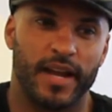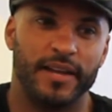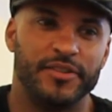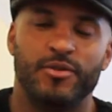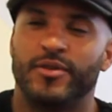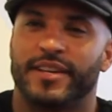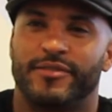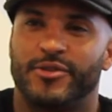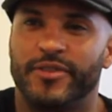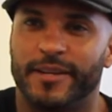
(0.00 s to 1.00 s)
You always have
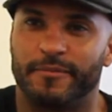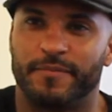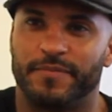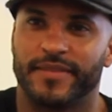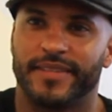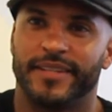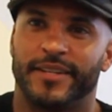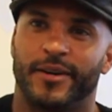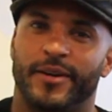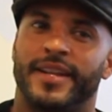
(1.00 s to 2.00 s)
a dream, you
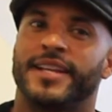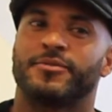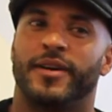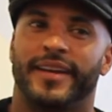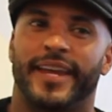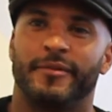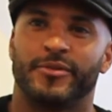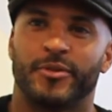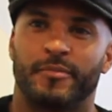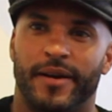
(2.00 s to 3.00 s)
know, and that's why I came
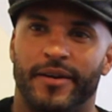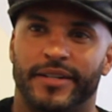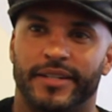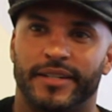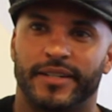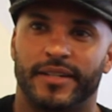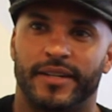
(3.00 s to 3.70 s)
to America.